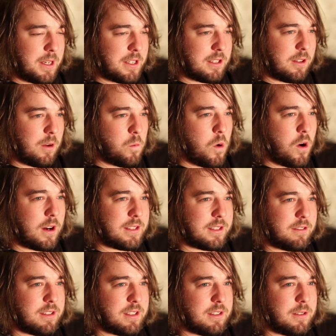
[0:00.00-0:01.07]
us a lot
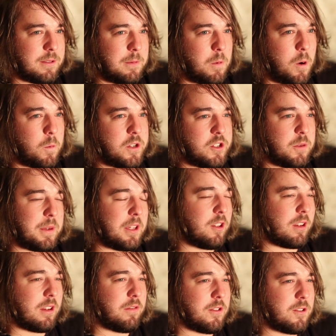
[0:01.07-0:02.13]
wiser as to what we should be
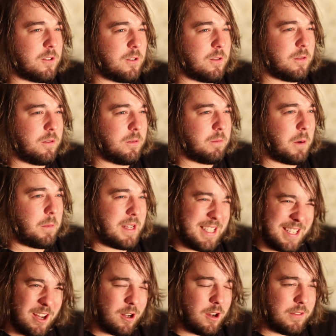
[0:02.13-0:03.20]
looking for when we
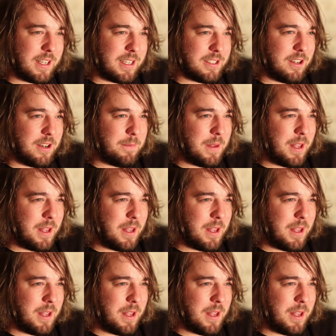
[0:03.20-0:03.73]
start off next time.